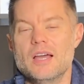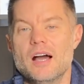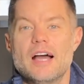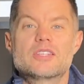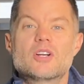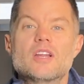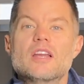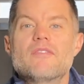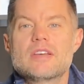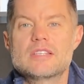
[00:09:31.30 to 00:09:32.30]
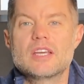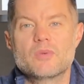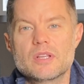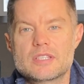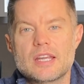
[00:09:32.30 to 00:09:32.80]
I started investing in
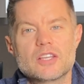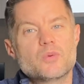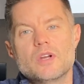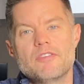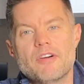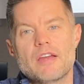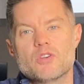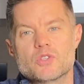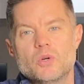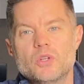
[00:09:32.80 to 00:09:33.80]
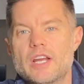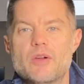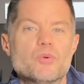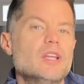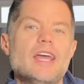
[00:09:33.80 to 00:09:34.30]
real estate at 25 years old, and
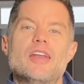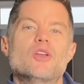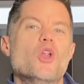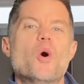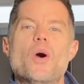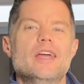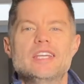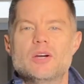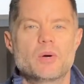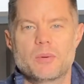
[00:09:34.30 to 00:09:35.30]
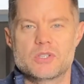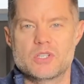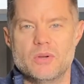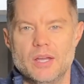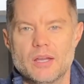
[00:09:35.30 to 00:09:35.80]
I really had no idea what I was doing.